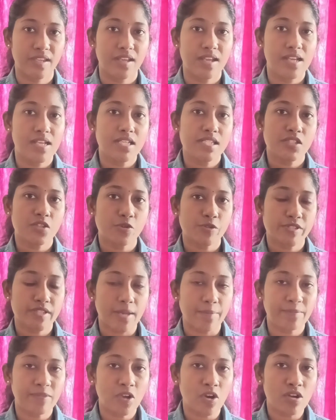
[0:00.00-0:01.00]
So
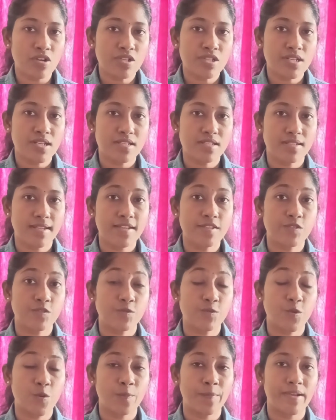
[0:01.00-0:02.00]
subconsciously
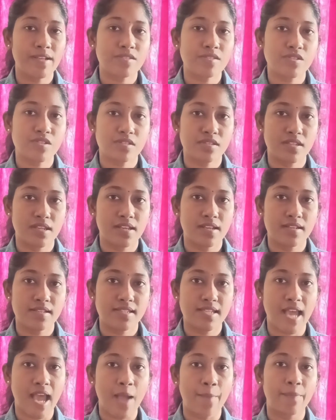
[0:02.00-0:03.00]
so much thing is
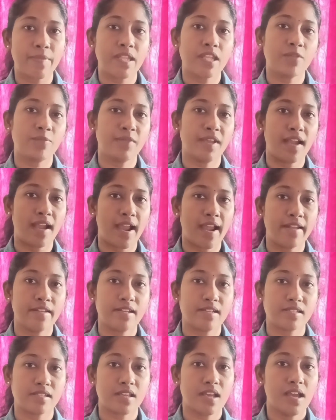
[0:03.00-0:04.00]
happening behind
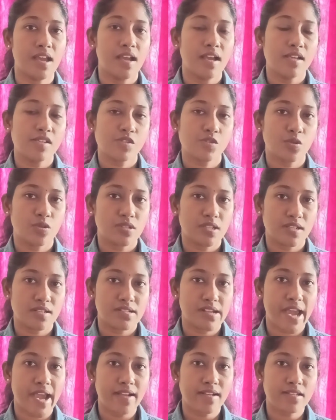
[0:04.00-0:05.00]
us. So the
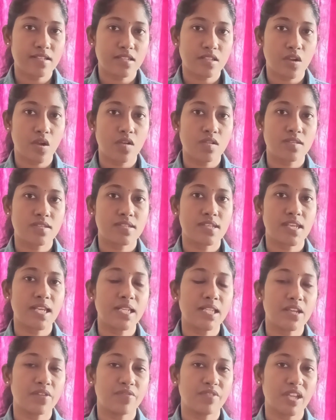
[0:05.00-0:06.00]
track is not seen,
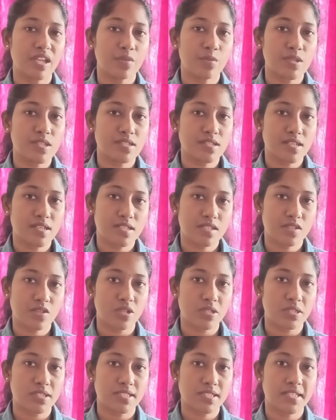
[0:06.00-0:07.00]
the frequency is
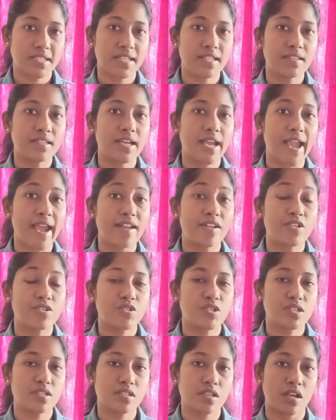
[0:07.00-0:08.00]
not seen, the
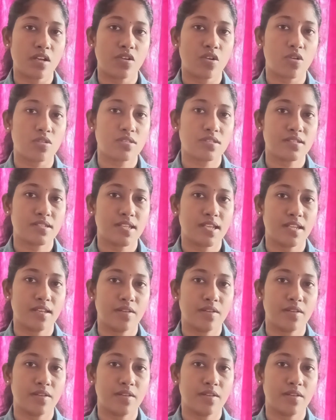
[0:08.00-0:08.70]
energies are not seen.